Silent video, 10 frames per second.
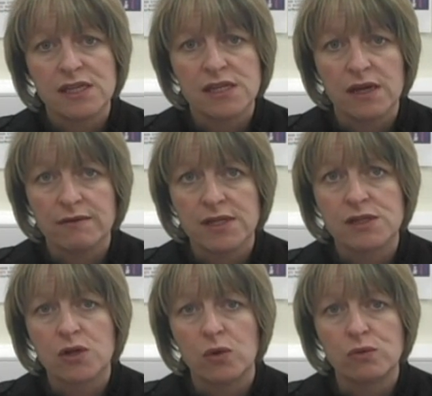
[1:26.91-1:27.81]

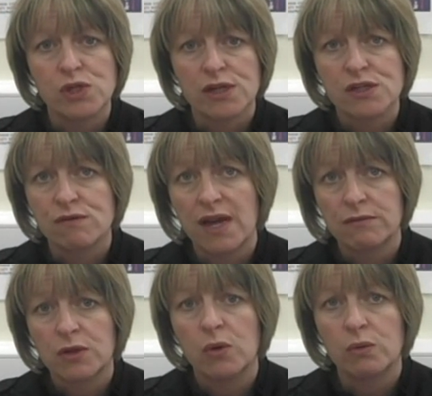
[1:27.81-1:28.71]
service called Just
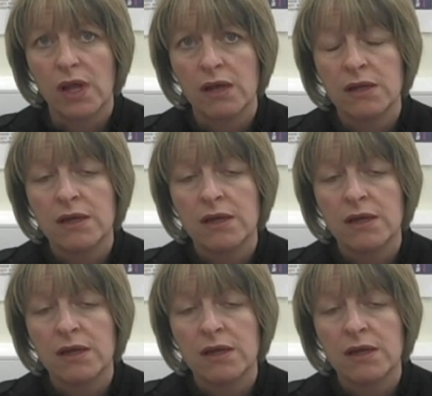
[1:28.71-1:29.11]
Around the Corner,